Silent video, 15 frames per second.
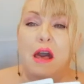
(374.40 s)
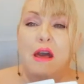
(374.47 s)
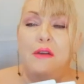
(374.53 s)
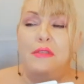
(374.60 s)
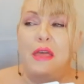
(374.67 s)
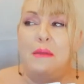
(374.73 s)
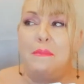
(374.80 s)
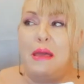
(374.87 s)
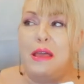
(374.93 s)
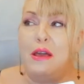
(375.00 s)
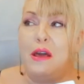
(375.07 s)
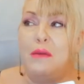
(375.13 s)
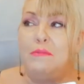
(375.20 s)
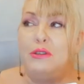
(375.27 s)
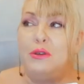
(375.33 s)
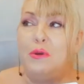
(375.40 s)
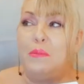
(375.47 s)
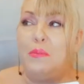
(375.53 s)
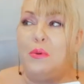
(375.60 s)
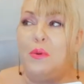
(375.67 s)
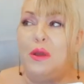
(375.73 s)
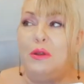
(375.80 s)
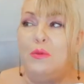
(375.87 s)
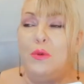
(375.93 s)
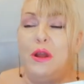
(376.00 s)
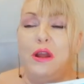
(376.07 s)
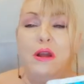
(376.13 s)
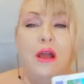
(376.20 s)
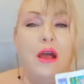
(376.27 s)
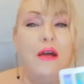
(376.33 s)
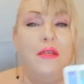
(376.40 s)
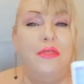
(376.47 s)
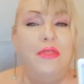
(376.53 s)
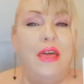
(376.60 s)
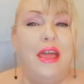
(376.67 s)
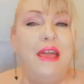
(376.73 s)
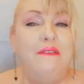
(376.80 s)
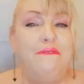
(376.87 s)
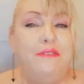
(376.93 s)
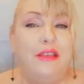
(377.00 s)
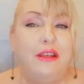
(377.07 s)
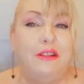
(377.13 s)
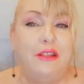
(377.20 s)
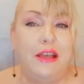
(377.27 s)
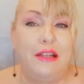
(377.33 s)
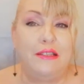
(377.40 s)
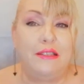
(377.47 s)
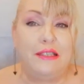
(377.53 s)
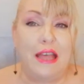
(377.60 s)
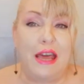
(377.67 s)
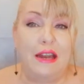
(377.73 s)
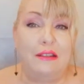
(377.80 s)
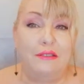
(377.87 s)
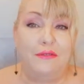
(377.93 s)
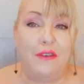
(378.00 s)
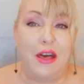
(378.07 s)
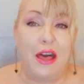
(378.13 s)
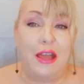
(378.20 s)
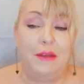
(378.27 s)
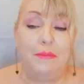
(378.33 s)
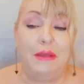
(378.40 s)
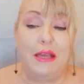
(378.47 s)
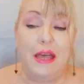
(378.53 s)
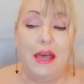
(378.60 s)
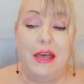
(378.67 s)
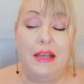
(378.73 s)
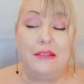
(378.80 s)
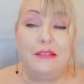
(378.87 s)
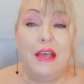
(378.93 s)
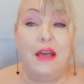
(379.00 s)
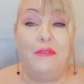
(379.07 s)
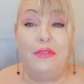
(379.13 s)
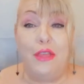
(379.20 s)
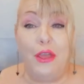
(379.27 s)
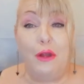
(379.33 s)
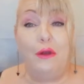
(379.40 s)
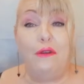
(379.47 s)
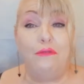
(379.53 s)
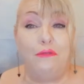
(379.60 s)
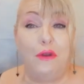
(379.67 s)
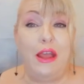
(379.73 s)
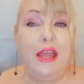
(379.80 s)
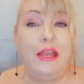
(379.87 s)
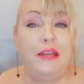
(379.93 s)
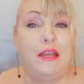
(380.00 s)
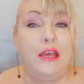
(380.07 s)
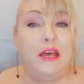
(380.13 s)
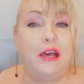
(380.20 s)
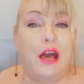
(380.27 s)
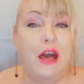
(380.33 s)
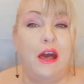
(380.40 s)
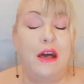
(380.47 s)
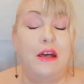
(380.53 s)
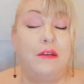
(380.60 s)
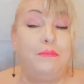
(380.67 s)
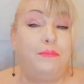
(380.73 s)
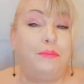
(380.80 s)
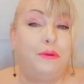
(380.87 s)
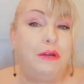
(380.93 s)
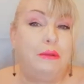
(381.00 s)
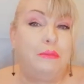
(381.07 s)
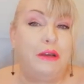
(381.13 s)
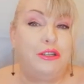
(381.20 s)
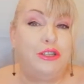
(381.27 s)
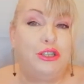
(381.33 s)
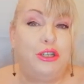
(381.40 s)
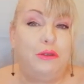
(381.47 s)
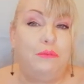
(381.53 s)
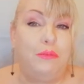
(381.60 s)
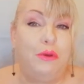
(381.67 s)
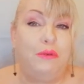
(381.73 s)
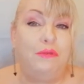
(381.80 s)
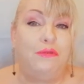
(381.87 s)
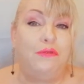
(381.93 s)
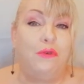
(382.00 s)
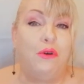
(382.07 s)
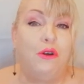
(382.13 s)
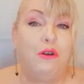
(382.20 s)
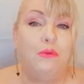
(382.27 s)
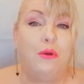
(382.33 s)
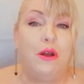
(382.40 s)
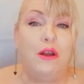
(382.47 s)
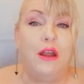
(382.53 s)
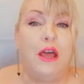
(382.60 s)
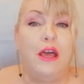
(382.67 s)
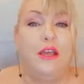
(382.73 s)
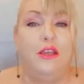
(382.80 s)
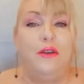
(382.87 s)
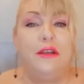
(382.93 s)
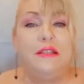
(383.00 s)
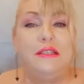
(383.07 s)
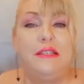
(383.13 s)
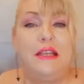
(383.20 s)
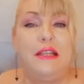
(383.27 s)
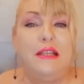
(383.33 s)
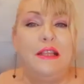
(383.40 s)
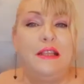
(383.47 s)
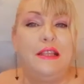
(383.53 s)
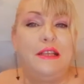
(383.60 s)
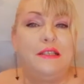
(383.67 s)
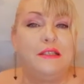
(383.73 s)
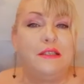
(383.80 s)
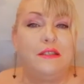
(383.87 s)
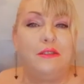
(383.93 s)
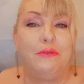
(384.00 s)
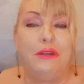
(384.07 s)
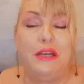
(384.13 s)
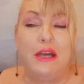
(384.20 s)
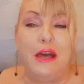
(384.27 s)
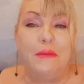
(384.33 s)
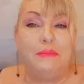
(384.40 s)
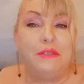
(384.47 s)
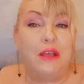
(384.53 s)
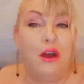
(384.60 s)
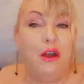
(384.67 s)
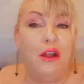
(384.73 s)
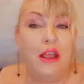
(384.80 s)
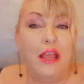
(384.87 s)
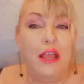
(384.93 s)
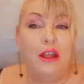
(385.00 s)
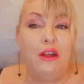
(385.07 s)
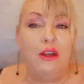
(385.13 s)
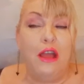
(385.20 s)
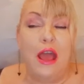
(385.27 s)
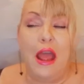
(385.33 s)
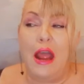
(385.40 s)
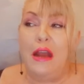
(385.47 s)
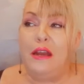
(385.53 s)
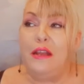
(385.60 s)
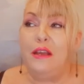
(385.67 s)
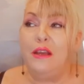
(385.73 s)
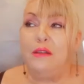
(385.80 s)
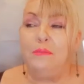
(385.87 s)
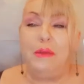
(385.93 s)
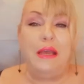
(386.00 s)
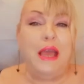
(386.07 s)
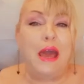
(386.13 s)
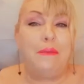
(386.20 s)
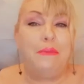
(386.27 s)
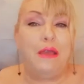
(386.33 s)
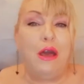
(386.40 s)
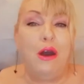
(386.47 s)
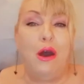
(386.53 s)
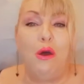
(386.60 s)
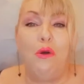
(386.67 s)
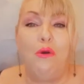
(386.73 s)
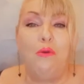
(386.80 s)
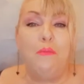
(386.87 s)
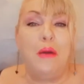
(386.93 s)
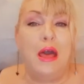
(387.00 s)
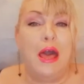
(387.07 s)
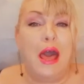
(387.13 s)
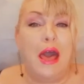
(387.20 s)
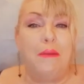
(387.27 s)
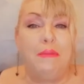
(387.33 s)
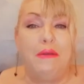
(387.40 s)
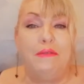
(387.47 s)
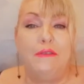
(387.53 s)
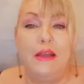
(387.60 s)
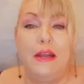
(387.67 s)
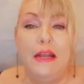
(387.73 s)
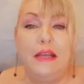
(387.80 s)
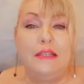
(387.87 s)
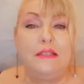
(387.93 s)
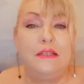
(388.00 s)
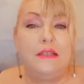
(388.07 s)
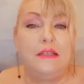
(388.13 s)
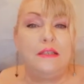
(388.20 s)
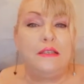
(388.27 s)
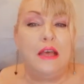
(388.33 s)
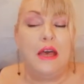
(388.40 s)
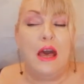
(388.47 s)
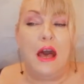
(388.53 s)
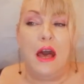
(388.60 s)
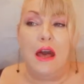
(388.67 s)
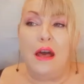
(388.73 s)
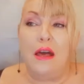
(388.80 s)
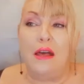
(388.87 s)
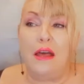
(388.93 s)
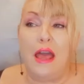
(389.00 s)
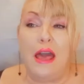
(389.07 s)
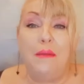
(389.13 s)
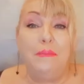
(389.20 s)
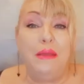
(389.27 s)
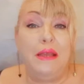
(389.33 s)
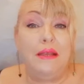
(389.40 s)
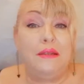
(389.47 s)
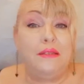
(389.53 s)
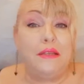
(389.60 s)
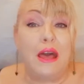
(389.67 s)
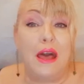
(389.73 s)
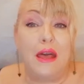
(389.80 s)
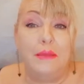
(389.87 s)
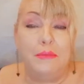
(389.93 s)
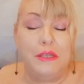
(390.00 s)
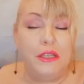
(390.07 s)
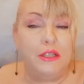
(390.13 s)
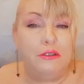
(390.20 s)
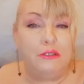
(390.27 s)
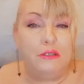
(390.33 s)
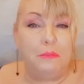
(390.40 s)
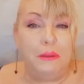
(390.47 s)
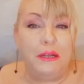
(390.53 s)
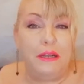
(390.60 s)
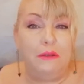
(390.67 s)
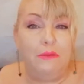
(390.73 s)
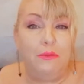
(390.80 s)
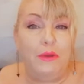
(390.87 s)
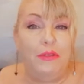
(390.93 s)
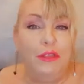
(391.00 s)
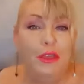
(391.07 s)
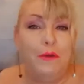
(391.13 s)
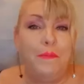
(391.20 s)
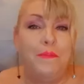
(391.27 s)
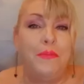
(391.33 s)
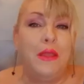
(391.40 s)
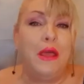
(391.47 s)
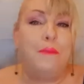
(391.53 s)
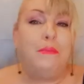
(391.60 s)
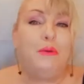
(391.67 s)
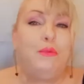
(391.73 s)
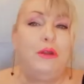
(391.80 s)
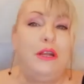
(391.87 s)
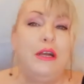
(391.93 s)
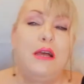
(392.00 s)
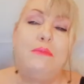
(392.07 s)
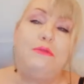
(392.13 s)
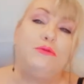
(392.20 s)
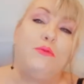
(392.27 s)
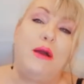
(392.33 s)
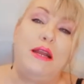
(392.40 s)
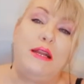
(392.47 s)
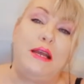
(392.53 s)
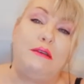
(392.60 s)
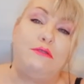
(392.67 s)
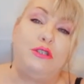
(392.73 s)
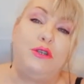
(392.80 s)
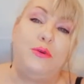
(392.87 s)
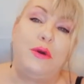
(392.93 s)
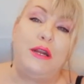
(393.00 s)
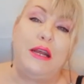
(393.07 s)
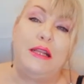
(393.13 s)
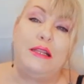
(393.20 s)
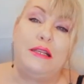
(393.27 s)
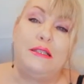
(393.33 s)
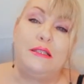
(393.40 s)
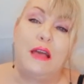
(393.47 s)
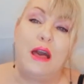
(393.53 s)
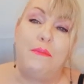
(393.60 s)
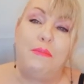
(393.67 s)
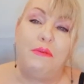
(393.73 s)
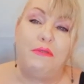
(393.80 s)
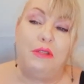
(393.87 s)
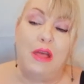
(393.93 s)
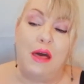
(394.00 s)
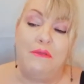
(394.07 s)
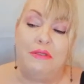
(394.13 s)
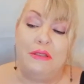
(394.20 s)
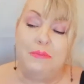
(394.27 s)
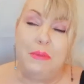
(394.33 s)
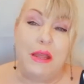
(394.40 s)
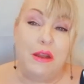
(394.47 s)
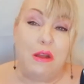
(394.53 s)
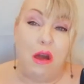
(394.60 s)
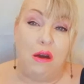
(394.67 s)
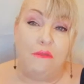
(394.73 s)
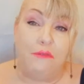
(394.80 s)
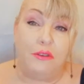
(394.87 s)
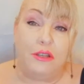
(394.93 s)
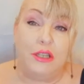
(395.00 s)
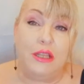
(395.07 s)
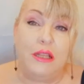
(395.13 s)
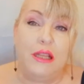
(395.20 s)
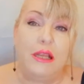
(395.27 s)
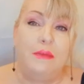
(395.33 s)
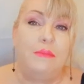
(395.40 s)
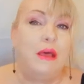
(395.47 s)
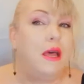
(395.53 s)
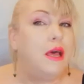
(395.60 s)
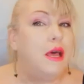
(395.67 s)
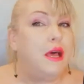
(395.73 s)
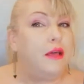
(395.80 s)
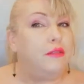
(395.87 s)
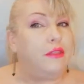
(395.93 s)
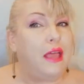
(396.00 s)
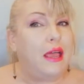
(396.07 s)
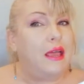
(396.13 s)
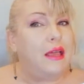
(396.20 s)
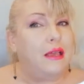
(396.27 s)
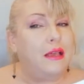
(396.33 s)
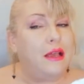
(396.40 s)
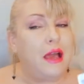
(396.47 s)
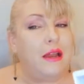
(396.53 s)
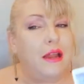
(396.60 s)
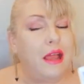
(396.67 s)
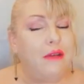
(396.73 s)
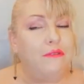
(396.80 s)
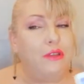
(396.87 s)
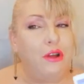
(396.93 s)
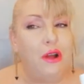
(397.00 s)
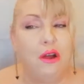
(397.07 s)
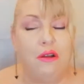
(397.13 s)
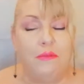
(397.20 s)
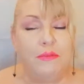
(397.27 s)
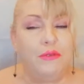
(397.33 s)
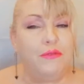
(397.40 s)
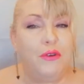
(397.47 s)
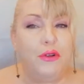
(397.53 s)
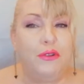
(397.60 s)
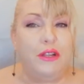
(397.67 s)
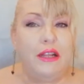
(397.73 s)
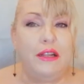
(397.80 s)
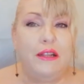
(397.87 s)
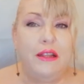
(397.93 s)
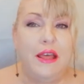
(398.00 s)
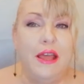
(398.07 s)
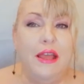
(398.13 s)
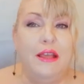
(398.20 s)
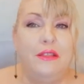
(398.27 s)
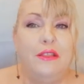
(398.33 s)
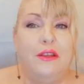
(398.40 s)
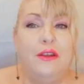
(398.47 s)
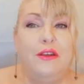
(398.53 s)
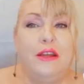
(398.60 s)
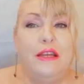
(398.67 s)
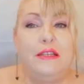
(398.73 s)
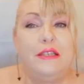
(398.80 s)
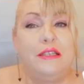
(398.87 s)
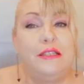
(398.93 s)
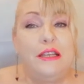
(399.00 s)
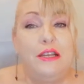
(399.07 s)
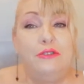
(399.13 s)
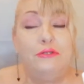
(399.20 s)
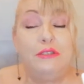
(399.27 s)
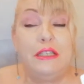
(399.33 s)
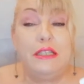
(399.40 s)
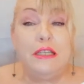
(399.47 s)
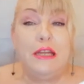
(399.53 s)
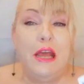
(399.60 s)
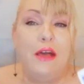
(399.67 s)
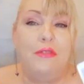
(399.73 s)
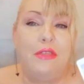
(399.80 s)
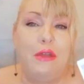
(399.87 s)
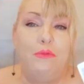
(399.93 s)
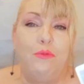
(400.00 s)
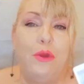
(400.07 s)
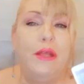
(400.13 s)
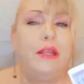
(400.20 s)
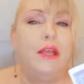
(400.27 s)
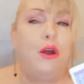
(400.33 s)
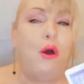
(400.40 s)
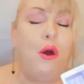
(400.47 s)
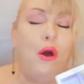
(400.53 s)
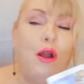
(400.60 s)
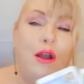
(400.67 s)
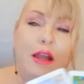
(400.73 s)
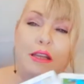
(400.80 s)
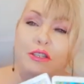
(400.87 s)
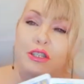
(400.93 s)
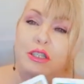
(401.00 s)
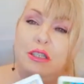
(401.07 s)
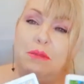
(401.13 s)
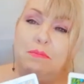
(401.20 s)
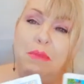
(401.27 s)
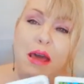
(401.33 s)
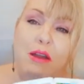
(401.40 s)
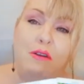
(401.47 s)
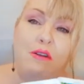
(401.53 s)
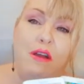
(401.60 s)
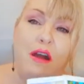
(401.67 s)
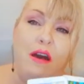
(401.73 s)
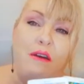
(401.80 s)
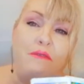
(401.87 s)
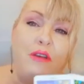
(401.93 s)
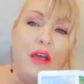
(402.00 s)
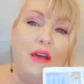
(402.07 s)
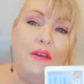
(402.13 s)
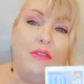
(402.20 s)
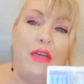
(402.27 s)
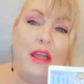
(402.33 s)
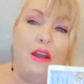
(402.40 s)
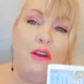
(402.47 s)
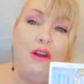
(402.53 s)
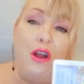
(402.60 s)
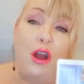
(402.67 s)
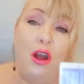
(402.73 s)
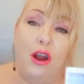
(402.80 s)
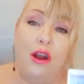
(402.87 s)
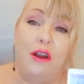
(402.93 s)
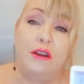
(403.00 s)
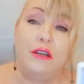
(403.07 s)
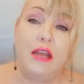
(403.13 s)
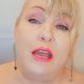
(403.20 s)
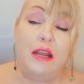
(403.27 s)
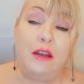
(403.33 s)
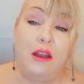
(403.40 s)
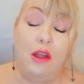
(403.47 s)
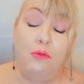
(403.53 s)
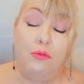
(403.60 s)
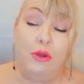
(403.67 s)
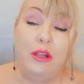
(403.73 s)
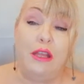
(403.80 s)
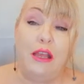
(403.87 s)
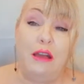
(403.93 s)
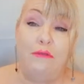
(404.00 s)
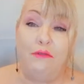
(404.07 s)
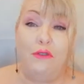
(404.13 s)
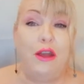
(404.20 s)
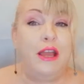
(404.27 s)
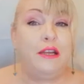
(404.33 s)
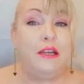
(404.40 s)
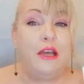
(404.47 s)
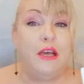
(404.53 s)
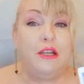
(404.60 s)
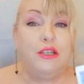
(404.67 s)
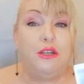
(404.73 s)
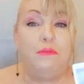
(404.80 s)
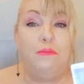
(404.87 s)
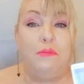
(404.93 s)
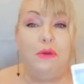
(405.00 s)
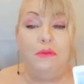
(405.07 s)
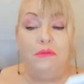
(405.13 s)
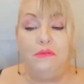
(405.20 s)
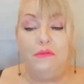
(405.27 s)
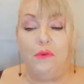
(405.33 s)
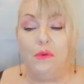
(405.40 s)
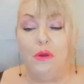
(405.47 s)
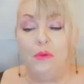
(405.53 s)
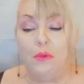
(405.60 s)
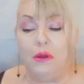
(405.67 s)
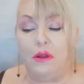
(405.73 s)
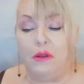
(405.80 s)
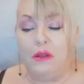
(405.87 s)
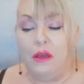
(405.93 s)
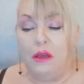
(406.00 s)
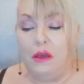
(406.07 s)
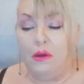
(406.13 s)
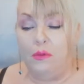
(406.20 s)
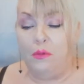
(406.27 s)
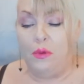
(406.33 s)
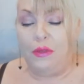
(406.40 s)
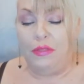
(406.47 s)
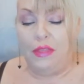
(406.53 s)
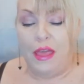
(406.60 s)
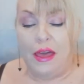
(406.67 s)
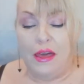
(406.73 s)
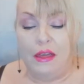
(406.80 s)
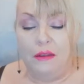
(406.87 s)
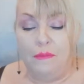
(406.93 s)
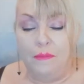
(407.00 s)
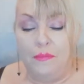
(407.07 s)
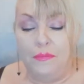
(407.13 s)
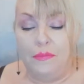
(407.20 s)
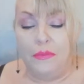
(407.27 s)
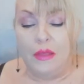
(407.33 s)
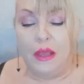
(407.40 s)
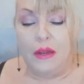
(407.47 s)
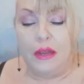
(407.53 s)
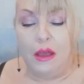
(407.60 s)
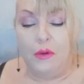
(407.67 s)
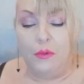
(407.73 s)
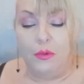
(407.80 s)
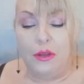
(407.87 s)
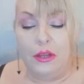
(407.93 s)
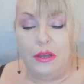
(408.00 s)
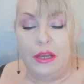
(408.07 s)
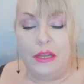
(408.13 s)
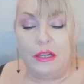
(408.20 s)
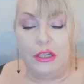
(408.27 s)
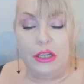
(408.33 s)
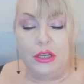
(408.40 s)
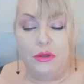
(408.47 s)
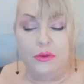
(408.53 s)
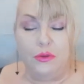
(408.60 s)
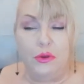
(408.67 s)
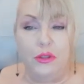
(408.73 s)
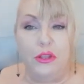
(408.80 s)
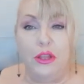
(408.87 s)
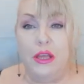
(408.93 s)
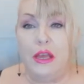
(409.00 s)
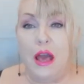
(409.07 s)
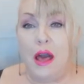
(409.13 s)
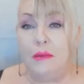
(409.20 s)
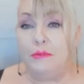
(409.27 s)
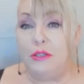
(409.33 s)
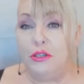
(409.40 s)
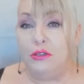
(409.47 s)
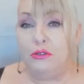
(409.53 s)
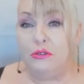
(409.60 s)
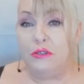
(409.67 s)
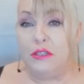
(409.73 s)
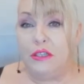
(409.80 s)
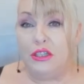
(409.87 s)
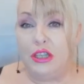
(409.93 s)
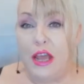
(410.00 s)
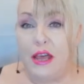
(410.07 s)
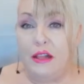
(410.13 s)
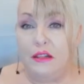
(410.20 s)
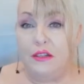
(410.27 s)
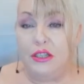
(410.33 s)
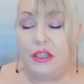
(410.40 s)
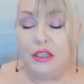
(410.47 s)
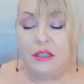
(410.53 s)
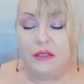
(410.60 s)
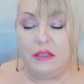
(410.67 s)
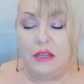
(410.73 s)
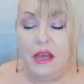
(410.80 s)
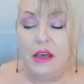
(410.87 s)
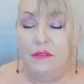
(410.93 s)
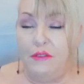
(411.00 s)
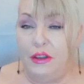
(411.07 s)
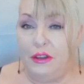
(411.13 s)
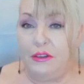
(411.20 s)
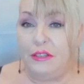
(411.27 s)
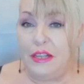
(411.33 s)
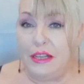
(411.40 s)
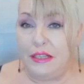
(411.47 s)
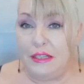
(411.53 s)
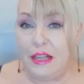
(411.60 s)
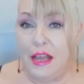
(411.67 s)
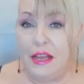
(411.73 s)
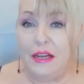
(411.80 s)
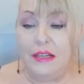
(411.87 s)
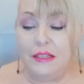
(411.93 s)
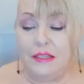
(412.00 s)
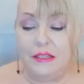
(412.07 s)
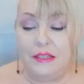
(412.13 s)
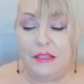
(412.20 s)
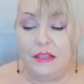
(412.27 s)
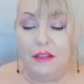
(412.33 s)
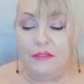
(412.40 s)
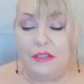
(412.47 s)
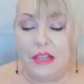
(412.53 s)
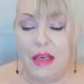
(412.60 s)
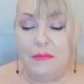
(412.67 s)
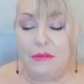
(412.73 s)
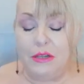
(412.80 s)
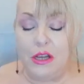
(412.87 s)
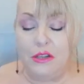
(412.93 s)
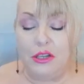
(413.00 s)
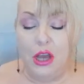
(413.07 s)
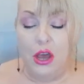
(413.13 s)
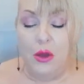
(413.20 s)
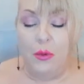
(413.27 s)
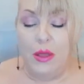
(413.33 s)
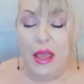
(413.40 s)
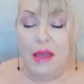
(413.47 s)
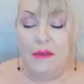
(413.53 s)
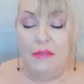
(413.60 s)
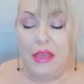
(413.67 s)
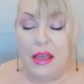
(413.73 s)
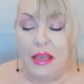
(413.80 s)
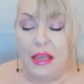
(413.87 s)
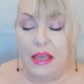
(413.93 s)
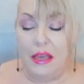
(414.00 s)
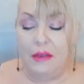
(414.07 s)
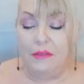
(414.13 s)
they may come to a point where they feel unsatisfied because they're afraid pretty much to move forward. You can see that these three cups are here, and it could be happy home, happy finances, happy times that they're spending with you. But when it comes right down to it, and this cup of love is being offered to them, they kind of have their arms folded like they're disinterested. They really are. It's just a matter of they are hurt and really afraid to move forward with that. Now, when you get to the obstacles and challenges, fears, anxieties, and self-sabotage, we have that King of